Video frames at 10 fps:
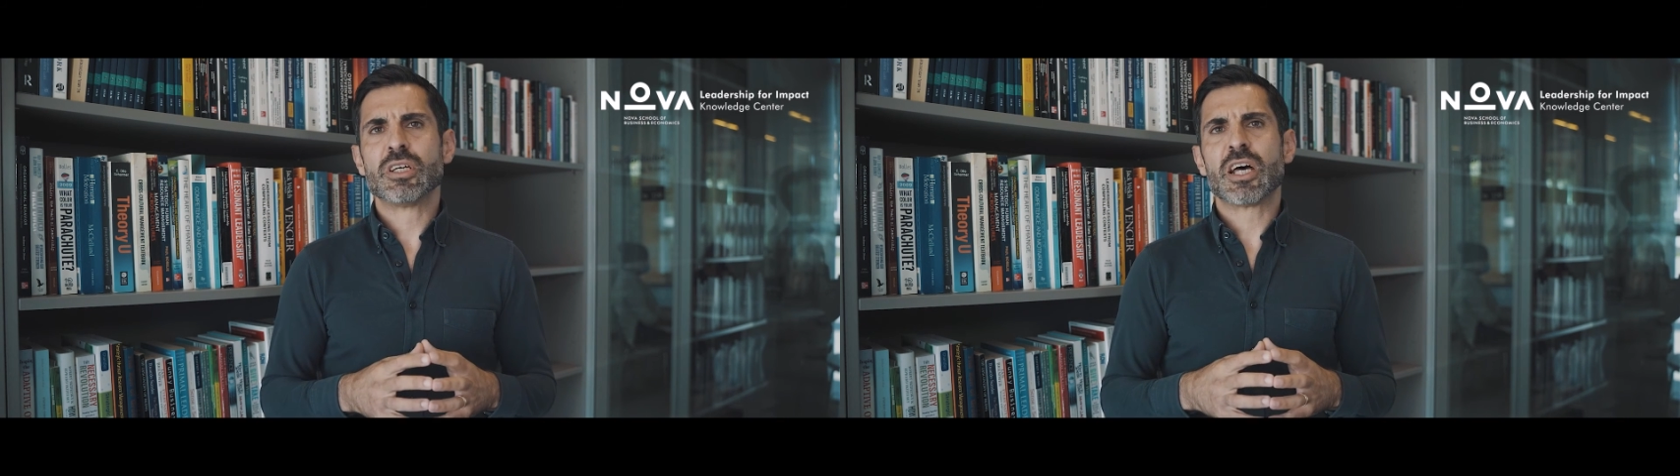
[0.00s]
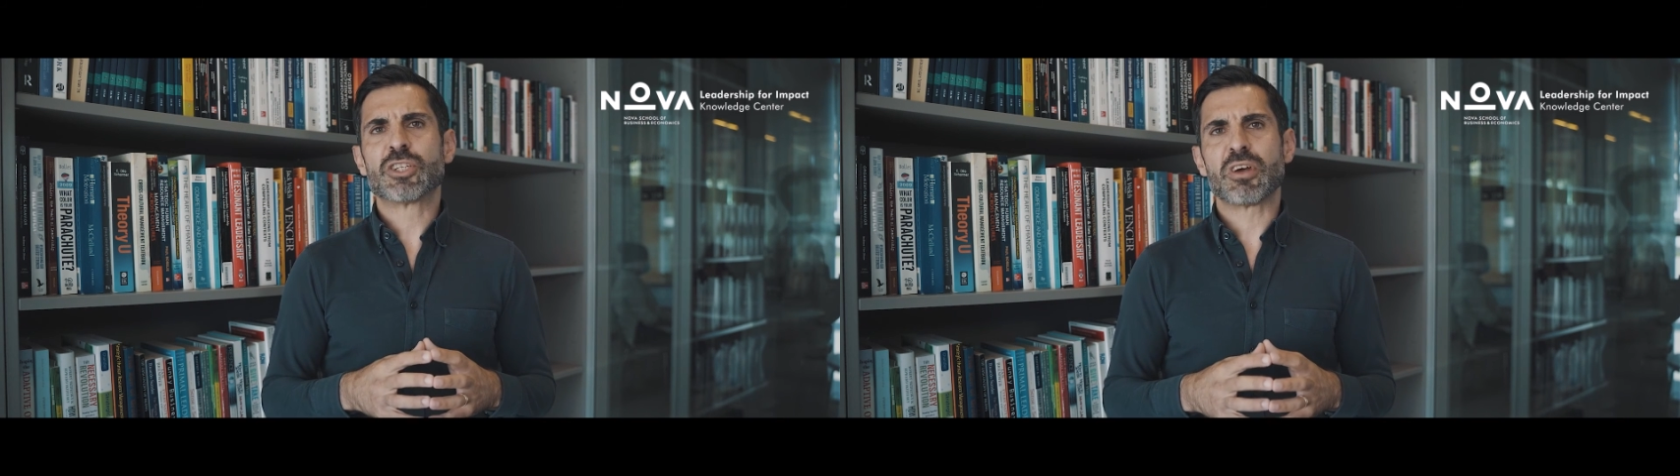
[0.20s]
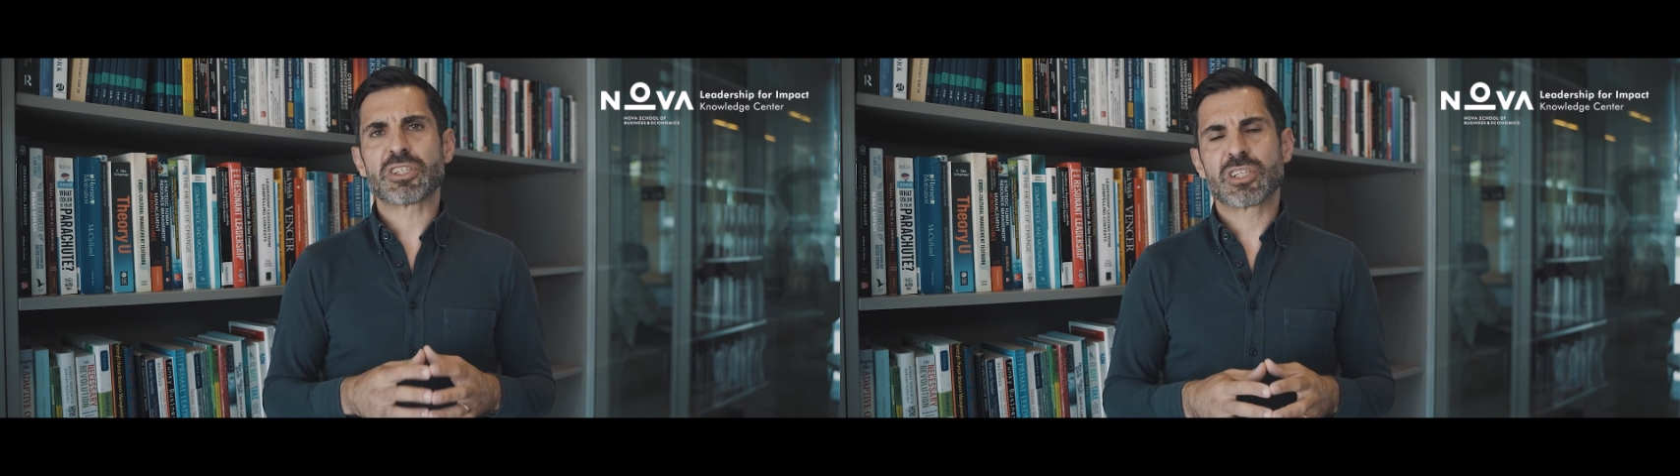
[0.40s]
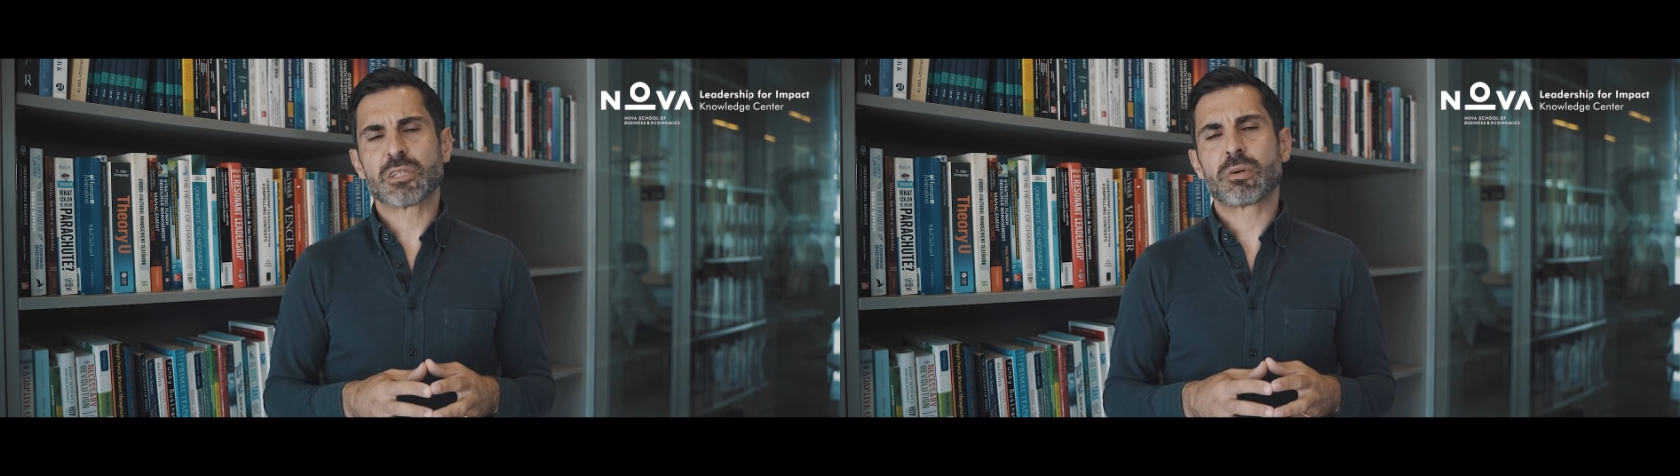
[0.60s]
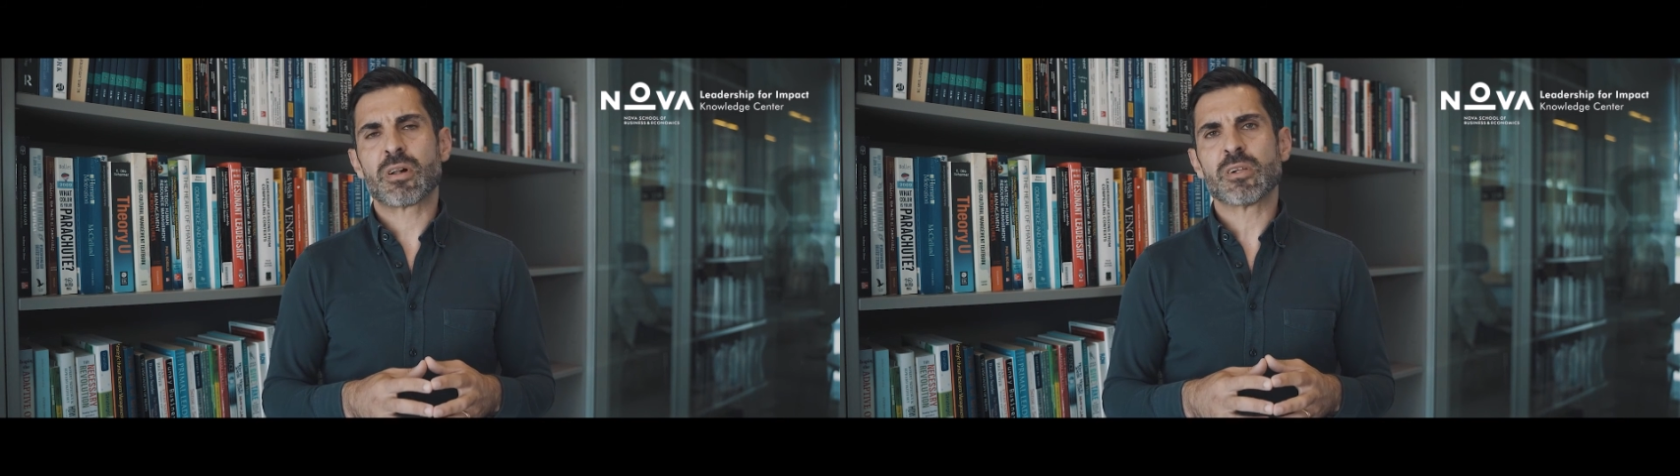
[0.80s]
addressing
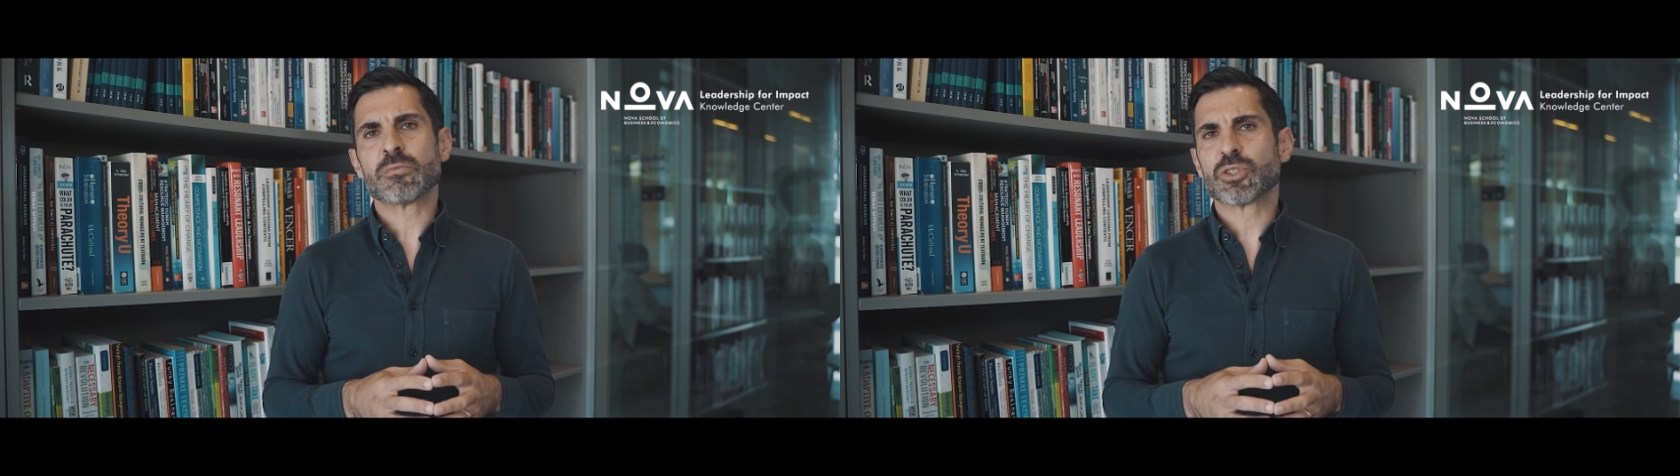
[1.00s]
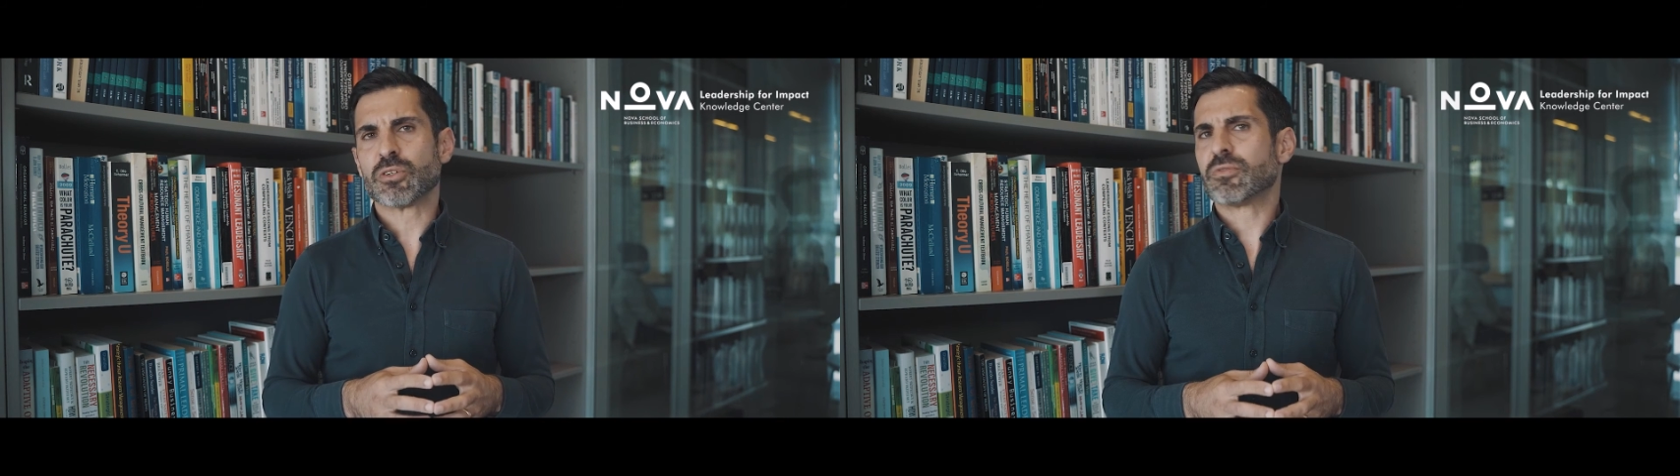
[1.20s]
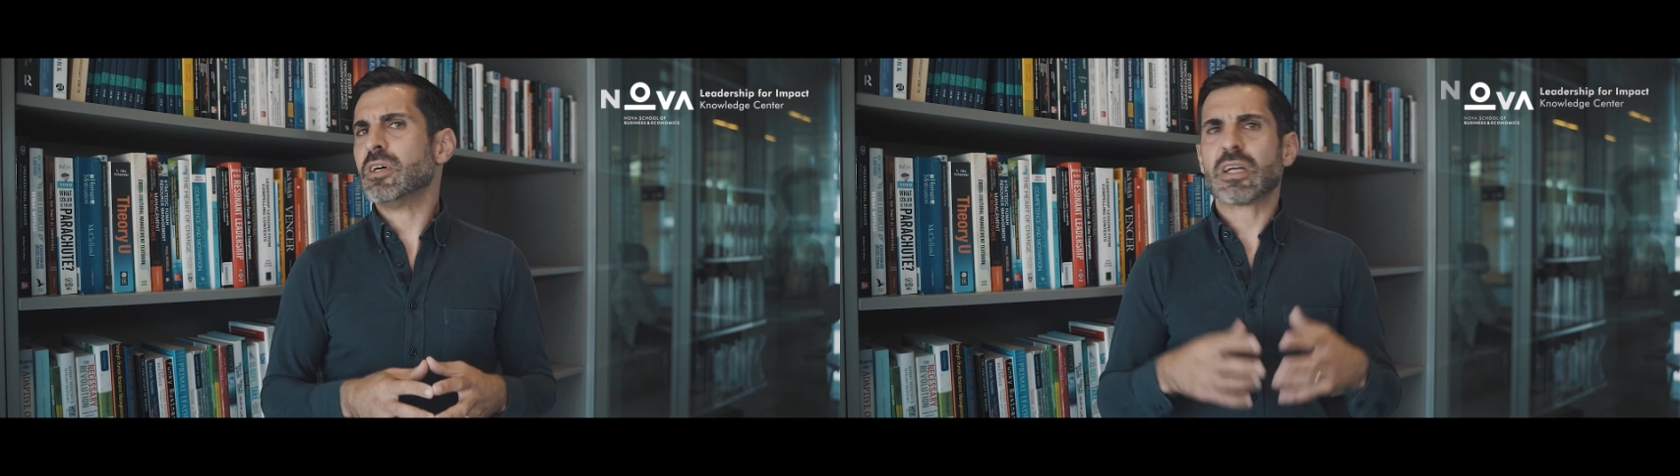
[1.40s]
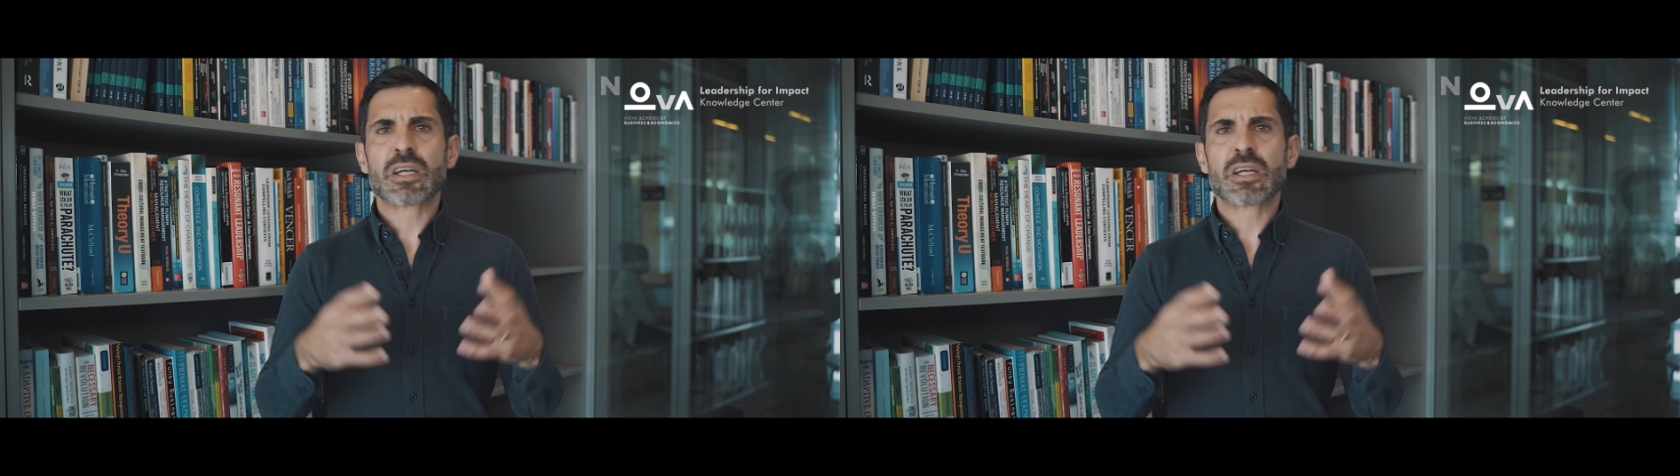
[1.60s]
the problems of